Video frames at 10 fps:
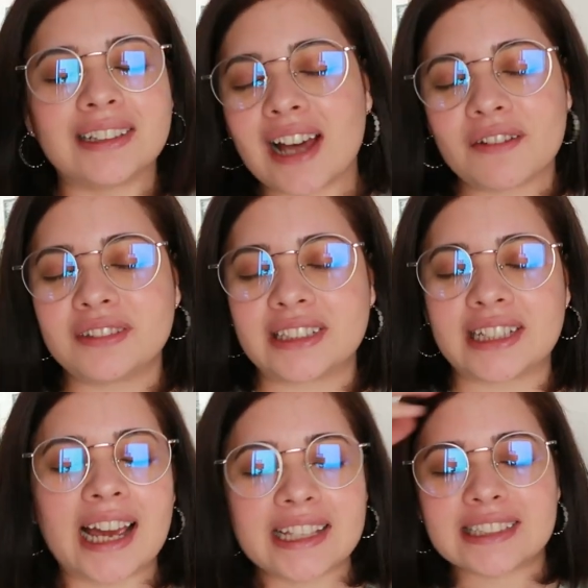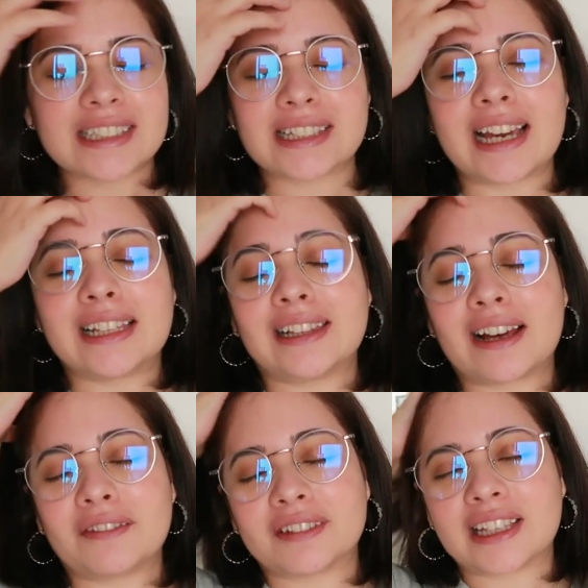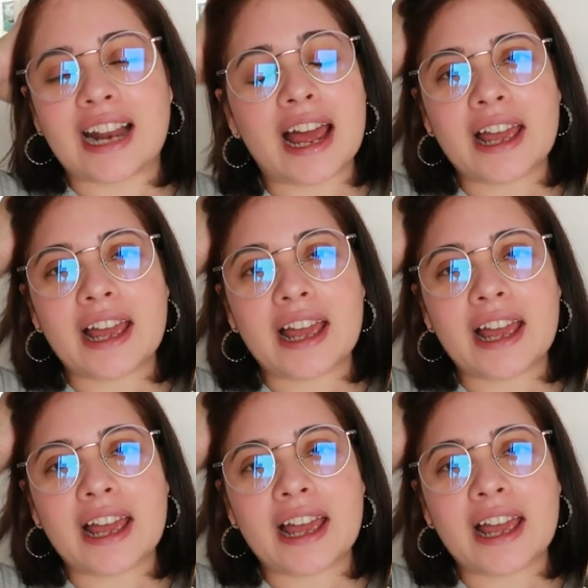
loved it. I loved it.